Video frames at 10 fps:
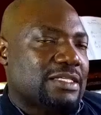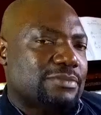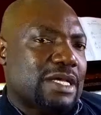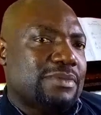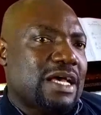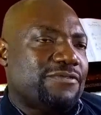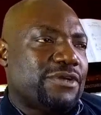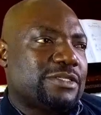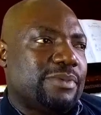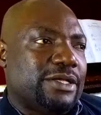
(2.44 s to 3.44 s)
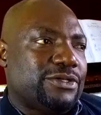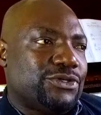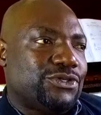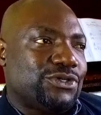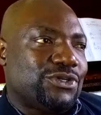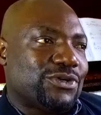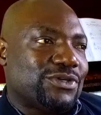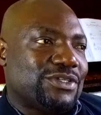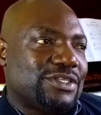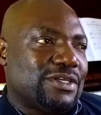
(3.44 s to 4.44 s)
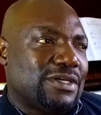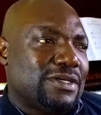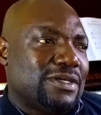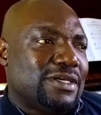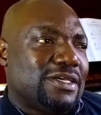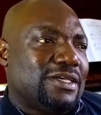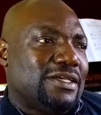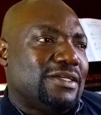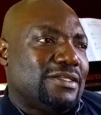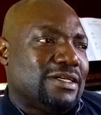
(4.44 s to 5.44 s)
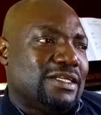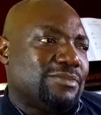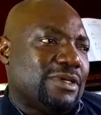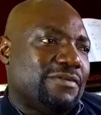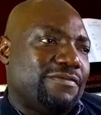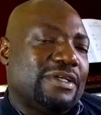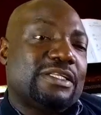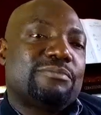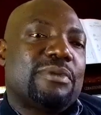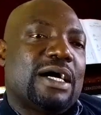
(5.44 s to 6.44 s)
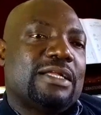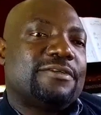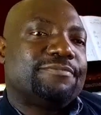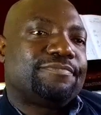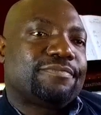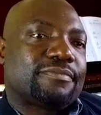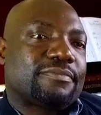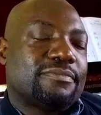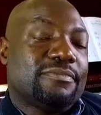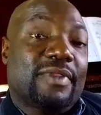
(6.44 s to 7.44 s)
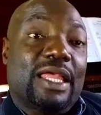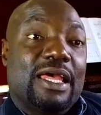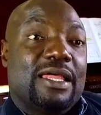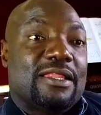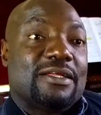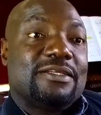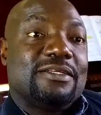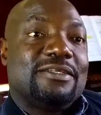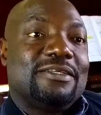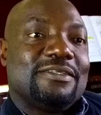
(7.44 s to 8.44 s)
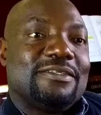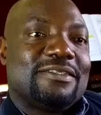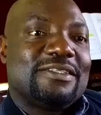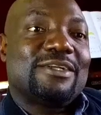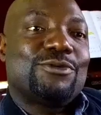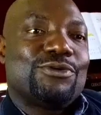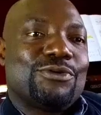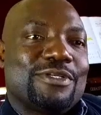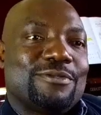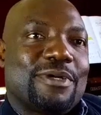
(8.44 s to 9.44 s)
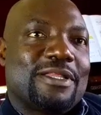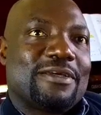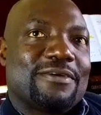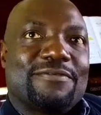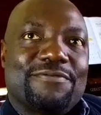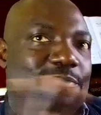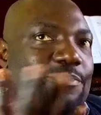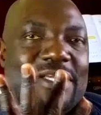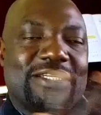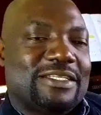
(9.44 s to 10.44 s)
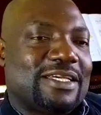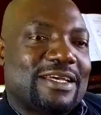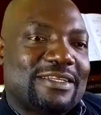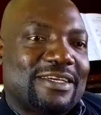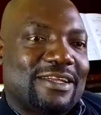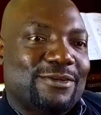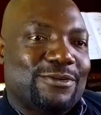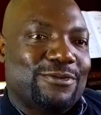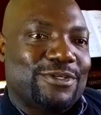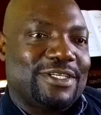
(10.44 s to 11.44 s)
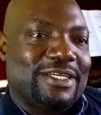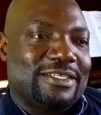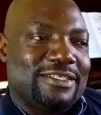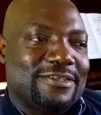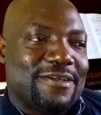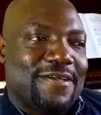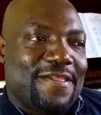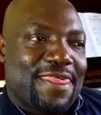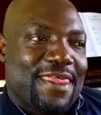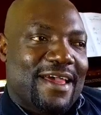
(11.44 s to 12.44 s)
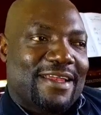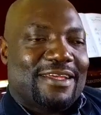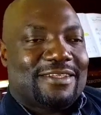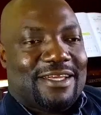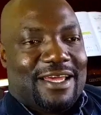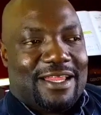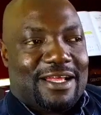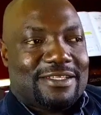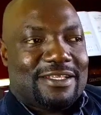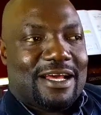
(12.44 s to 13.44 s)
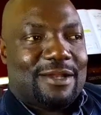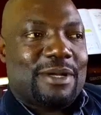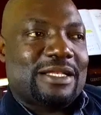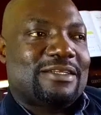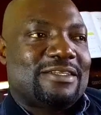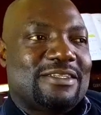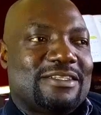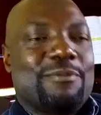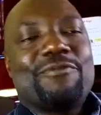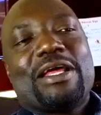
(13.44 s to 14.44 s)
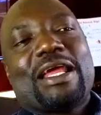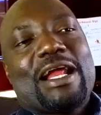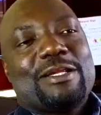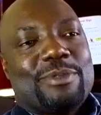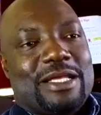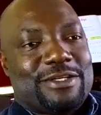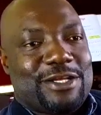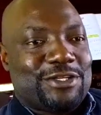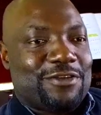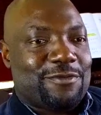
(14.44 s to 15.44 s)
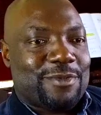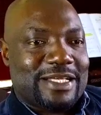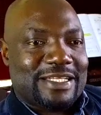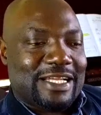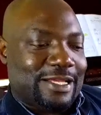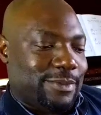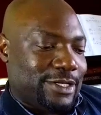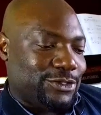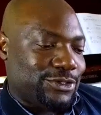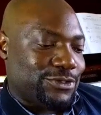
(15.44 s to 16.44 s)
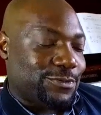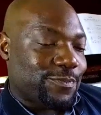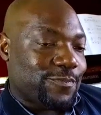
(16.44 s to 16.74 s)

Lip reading: sometimes I have to explain to Jojo because he tells me he feels bad that he didn't get to know his mother. From pictures, he can tell who she is. And I say, yeah, that's sad. But some of the encouragement I try to give him is I tell him, hey, Jojo,